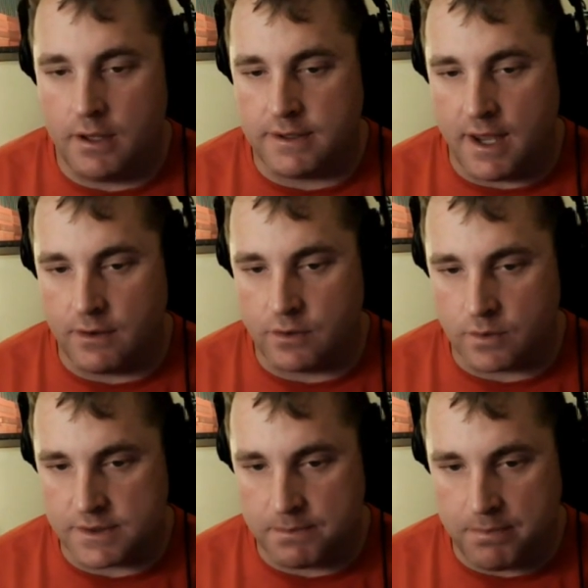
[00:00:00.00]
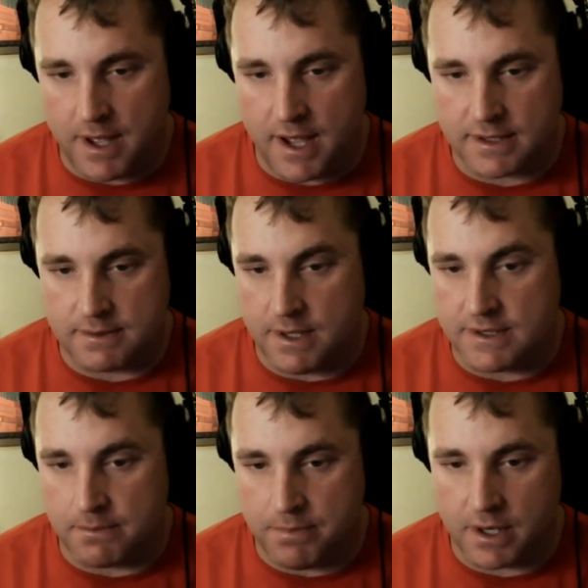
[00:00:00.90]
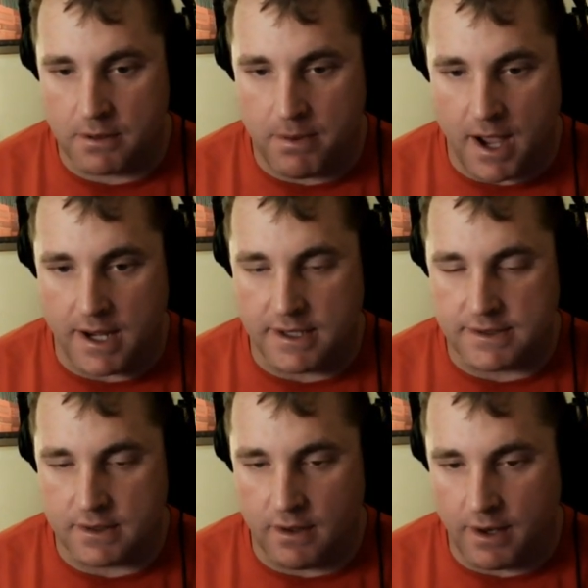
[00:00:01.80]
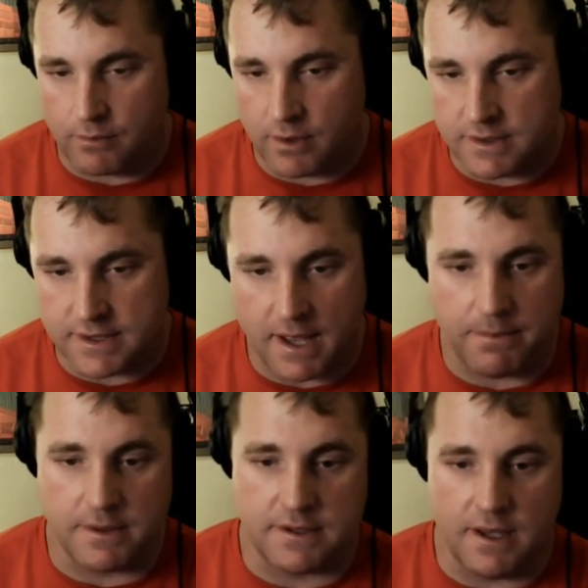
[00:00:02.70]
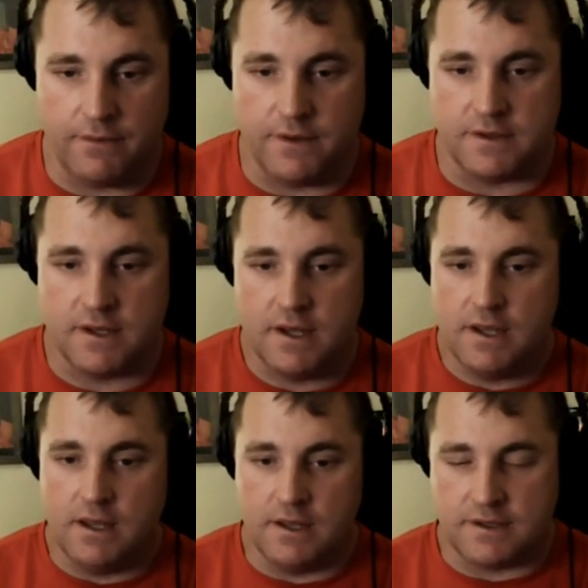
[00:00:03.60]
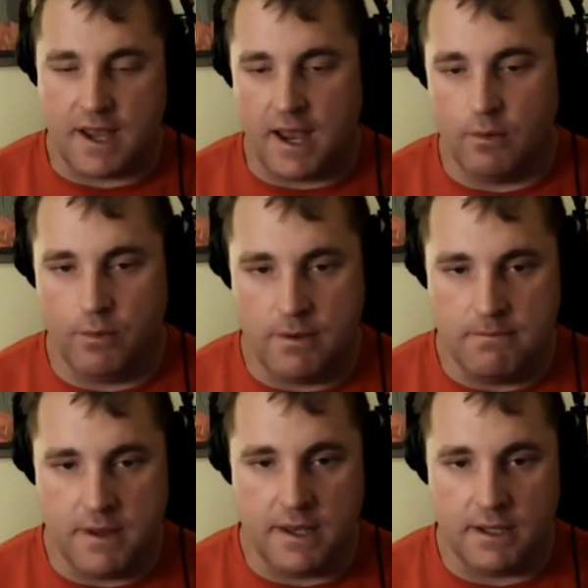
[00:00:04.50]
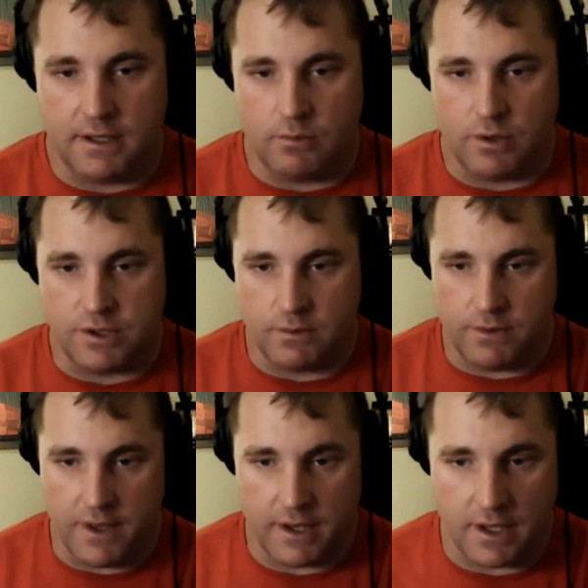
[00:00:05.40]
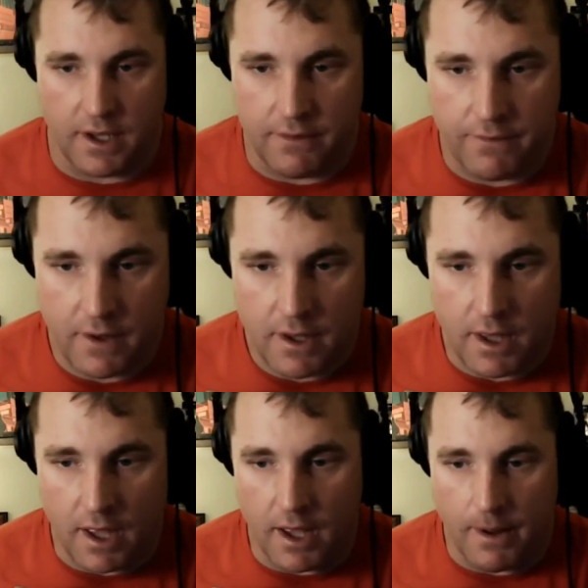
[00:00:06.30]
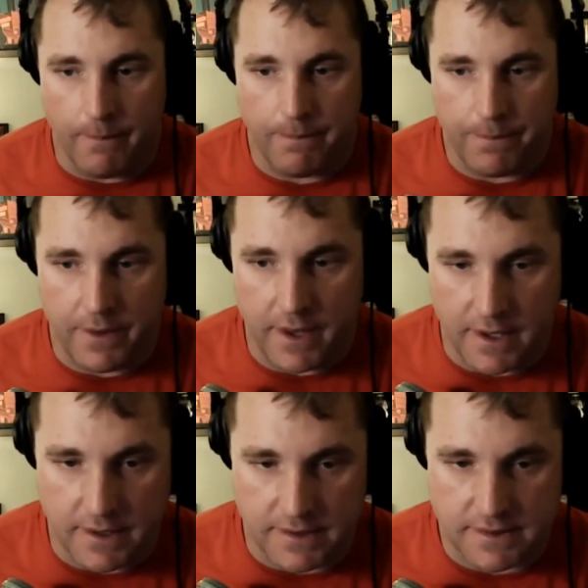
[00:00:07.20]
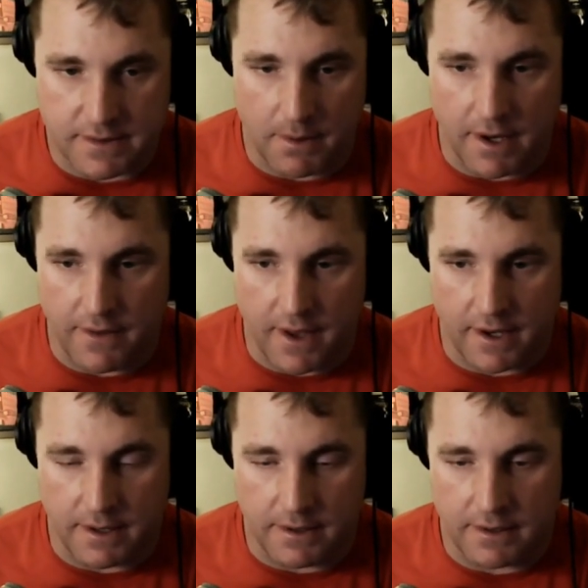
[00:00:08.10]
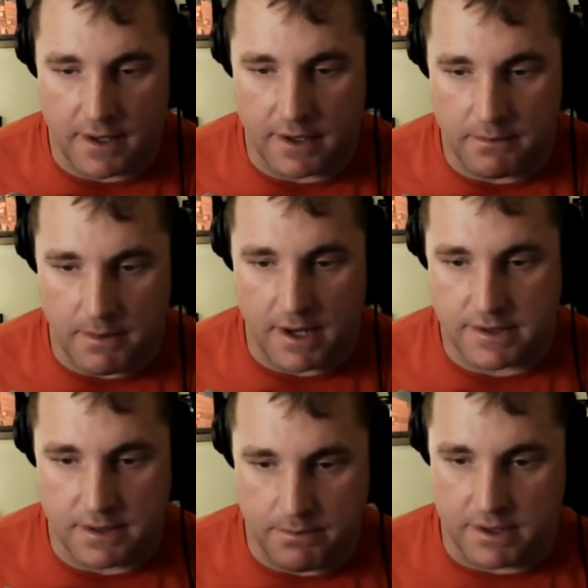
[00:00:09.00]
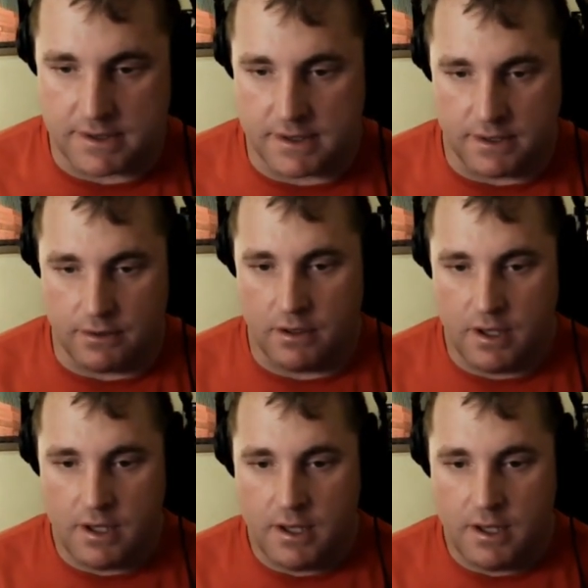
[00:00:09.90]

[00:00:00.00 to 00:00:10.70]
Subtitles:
down towards the box. I mean, he's a bigger body, so like run stopping stuff is kind of immediately what you think of. He is somebody that can match the big skill,